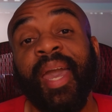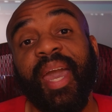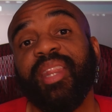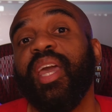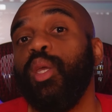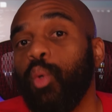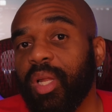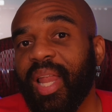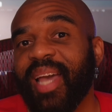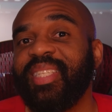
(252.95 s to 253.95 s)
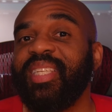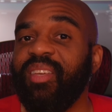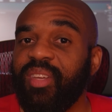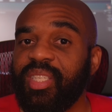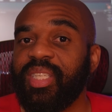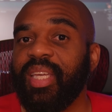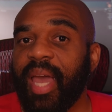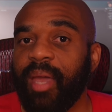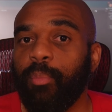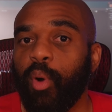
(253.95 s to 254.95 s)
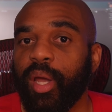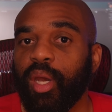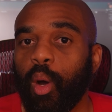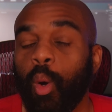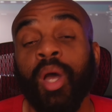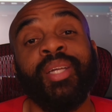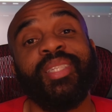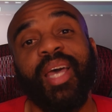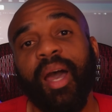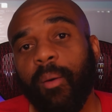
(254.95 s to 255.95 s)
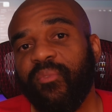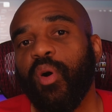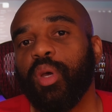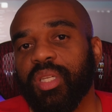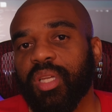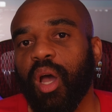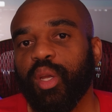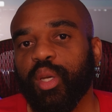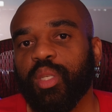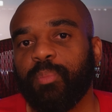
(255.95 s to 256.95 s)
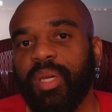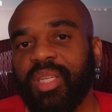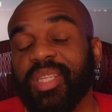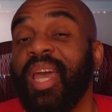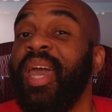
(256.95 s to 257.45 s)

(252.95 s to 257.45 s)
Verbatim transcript: and they utilize CVC 8.0 to help focus on your speech